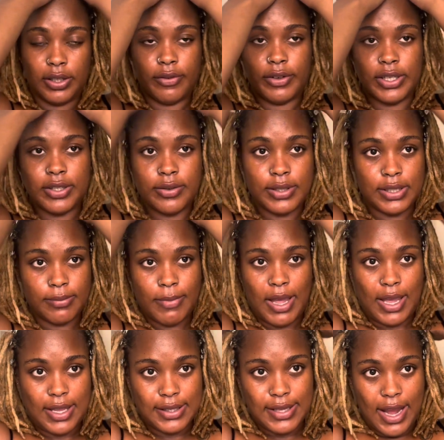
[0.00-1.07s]
retwist my
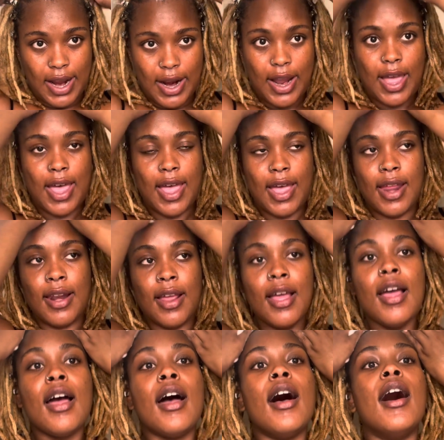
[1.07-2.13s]
entire head.
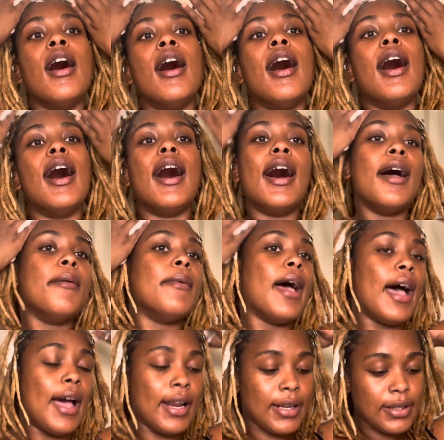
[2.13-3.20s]
I'm
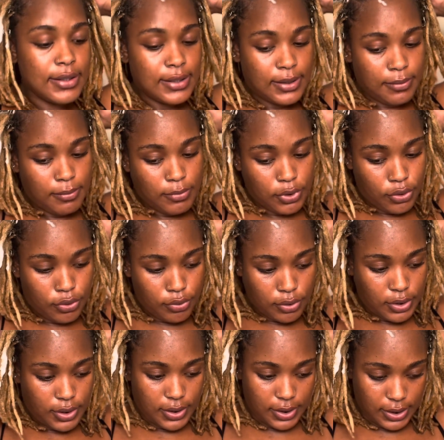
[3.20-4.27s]
adding some
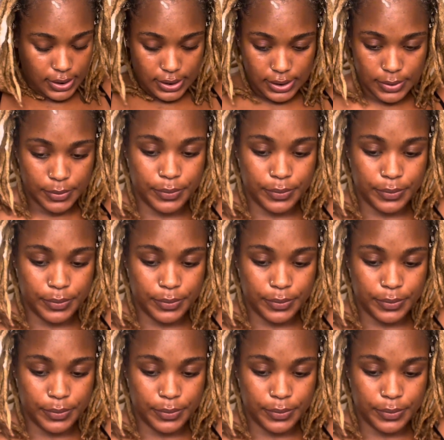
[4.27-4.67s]
mousse.